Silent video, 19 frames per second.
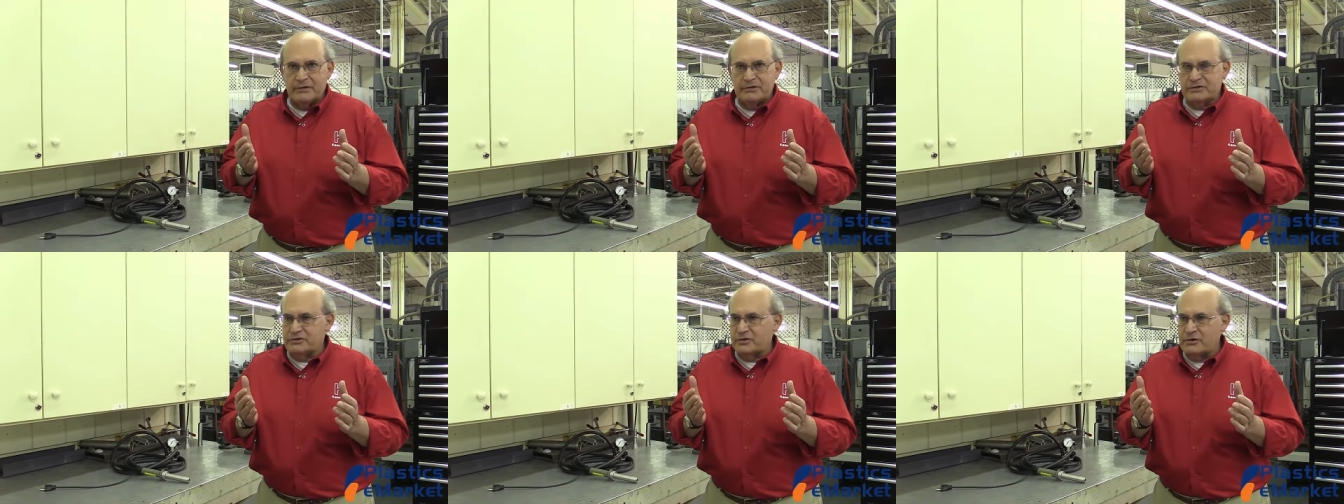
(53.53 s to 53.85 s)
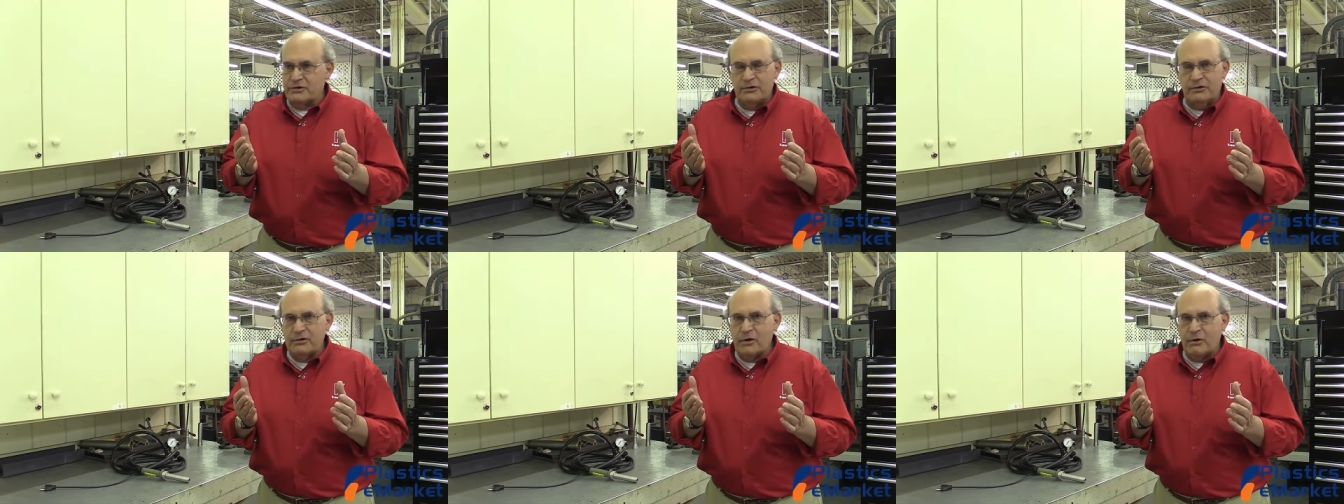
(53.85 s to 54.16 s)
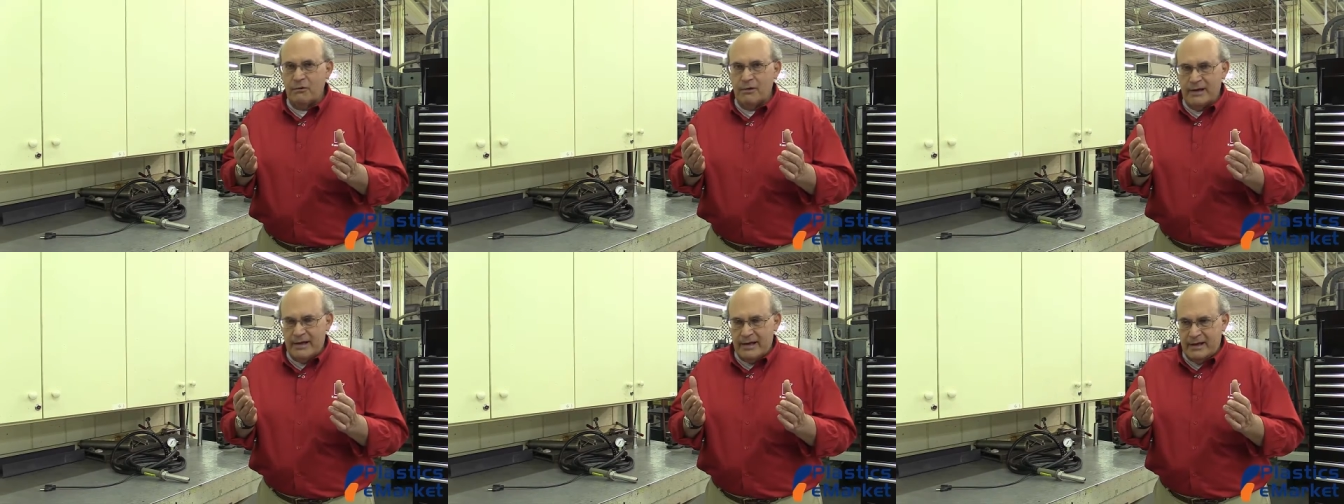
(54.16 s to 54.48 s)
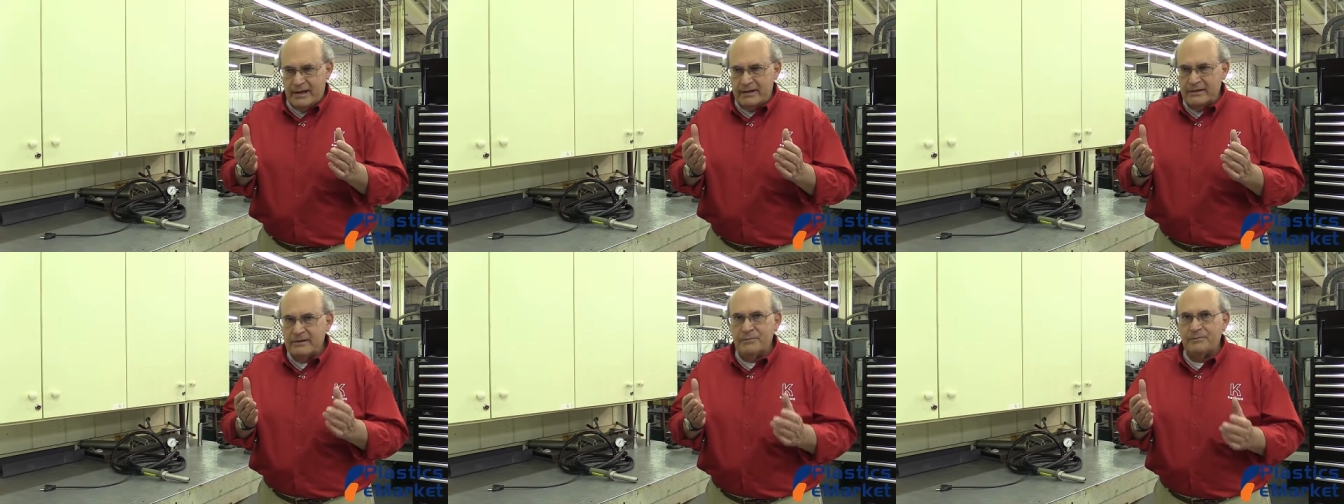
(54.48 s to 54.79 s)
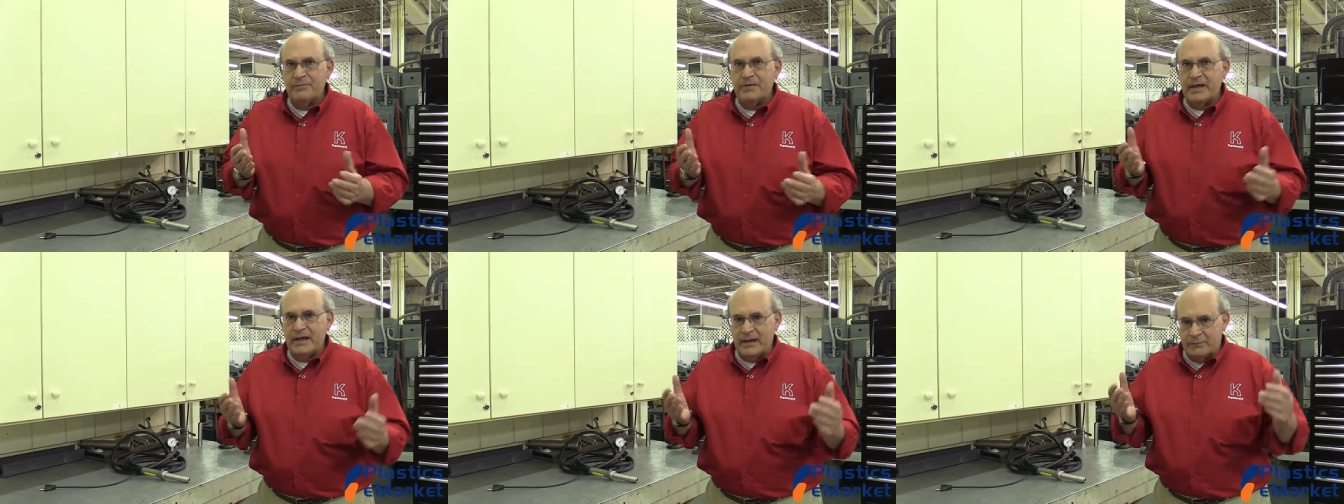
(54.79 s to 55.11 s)
So you'll go ahead
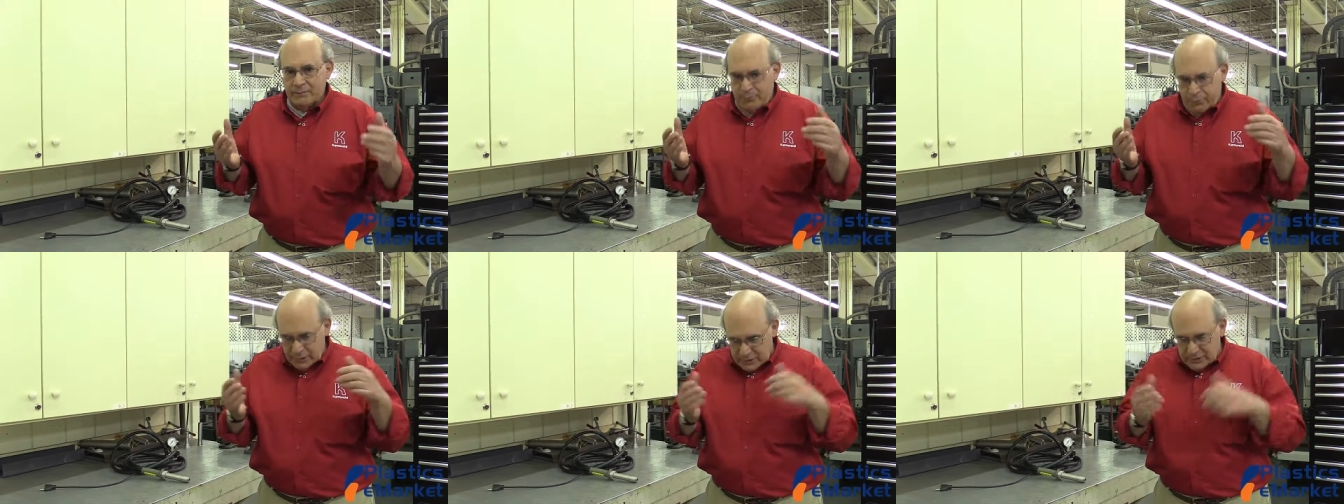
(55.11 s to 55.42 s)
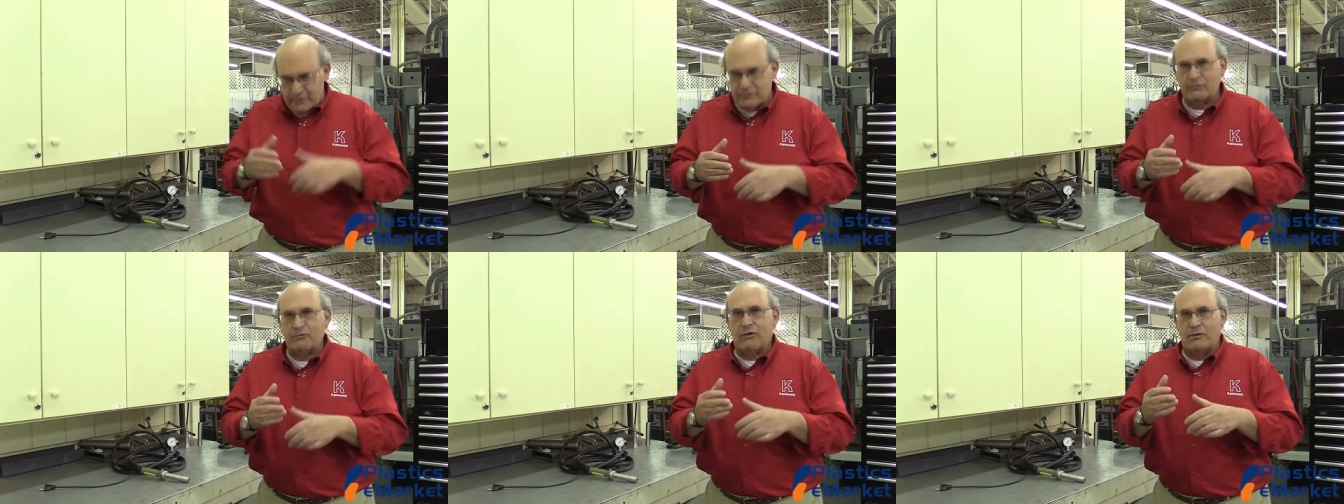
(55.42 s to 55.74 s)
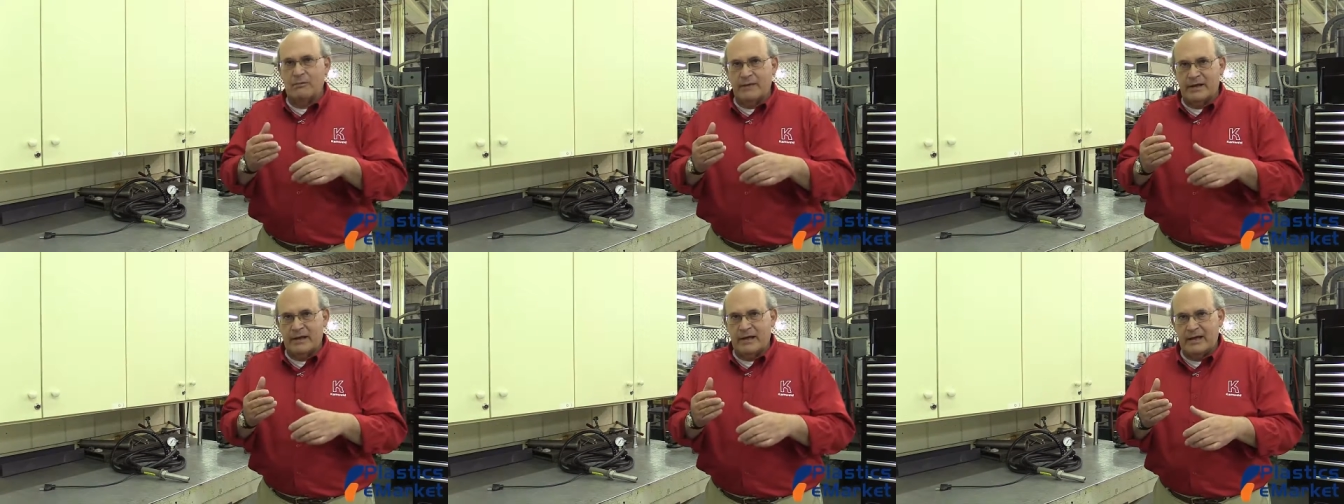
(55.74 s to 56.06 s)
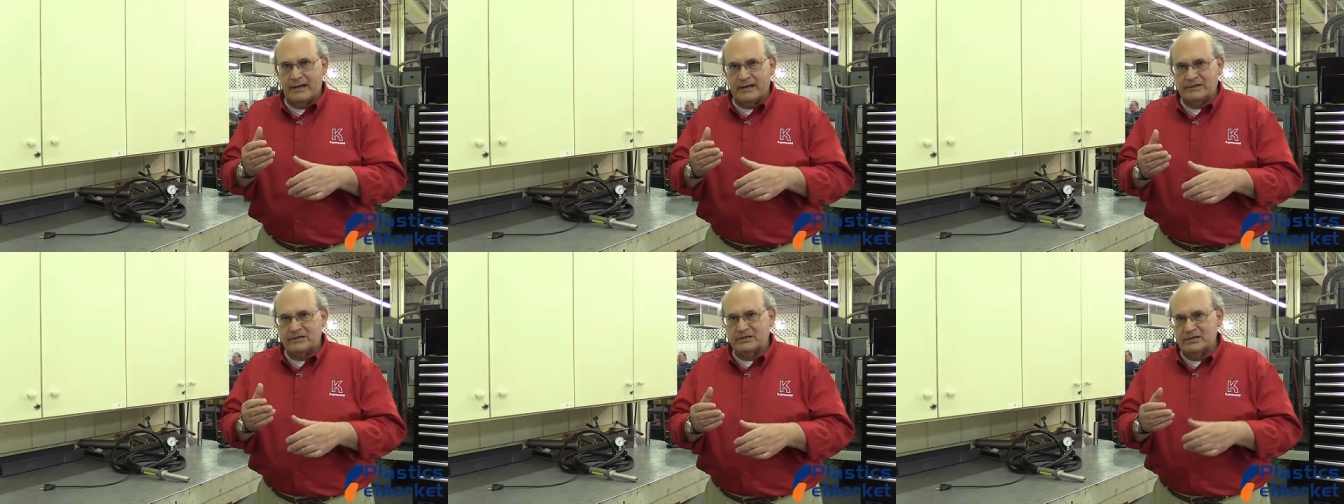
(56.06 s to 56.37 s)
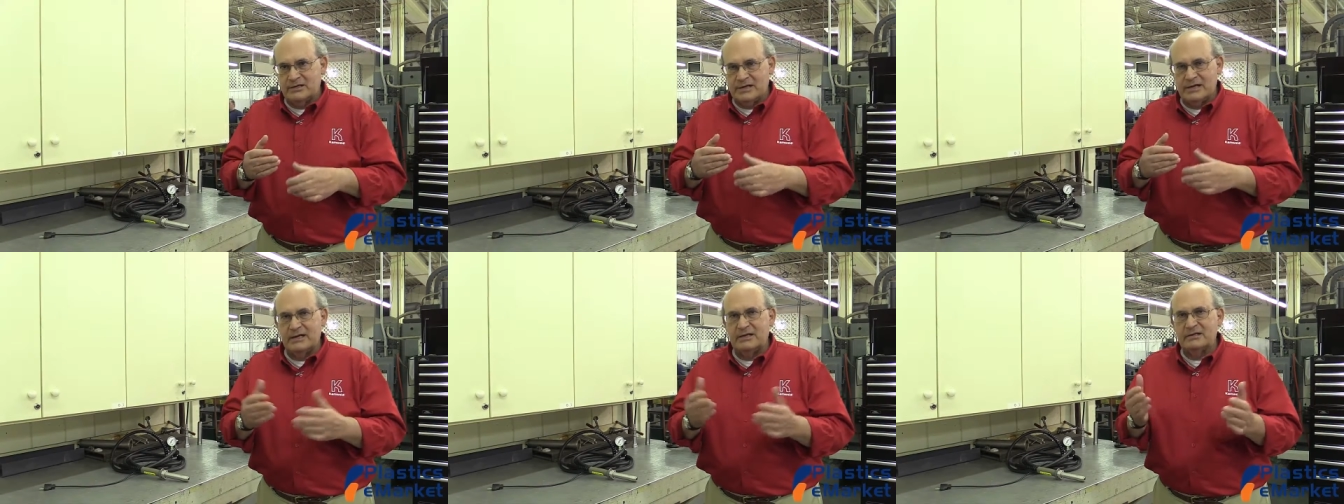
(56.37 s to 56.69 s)
and put the chromic
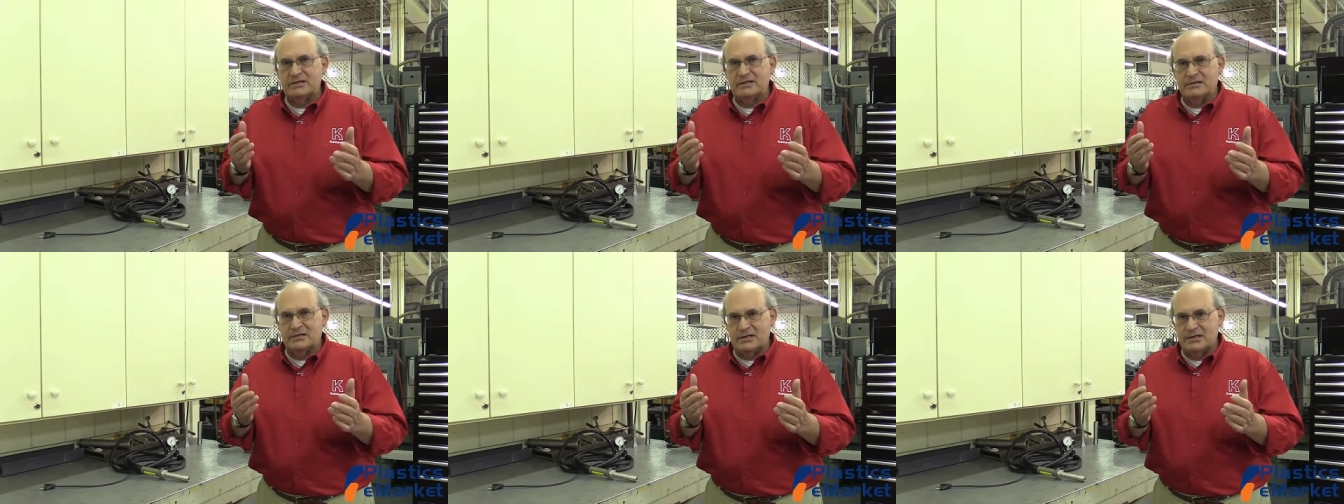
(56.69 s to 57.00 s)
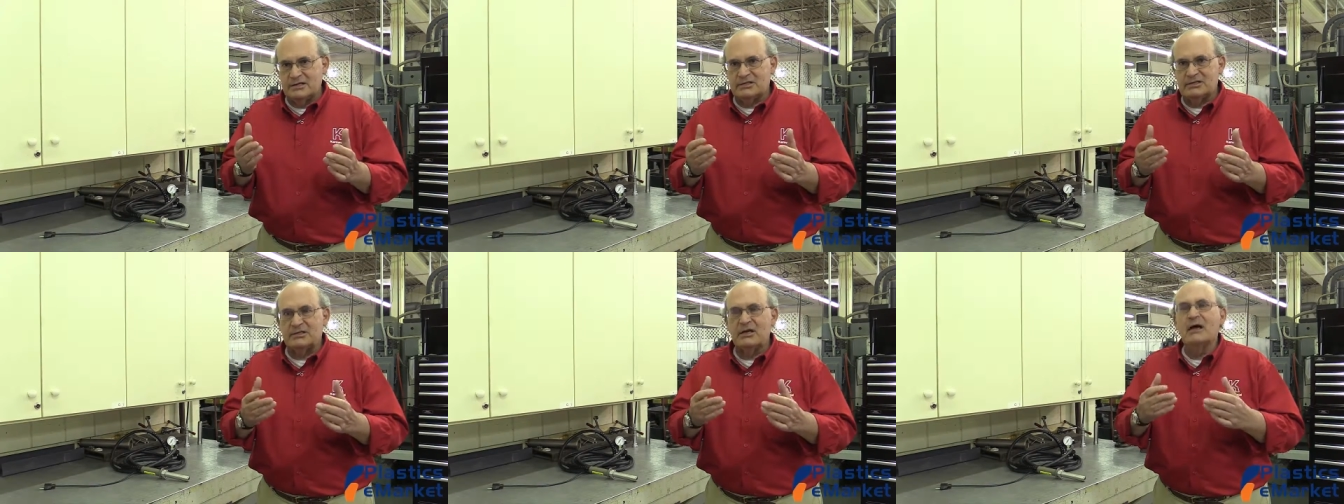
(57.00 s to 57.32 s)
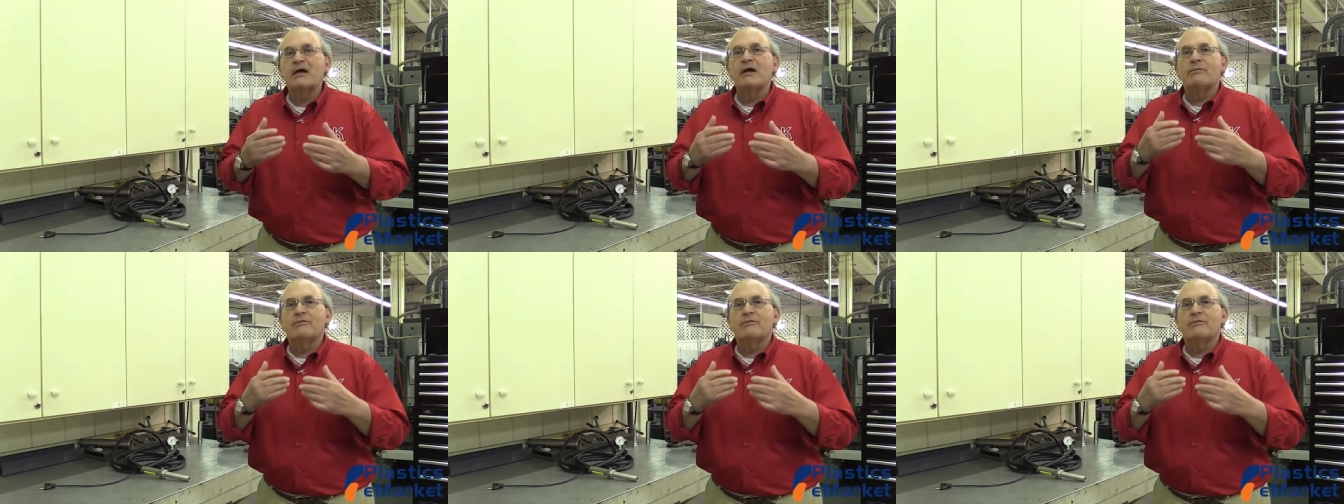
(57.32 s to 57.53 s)
acid into these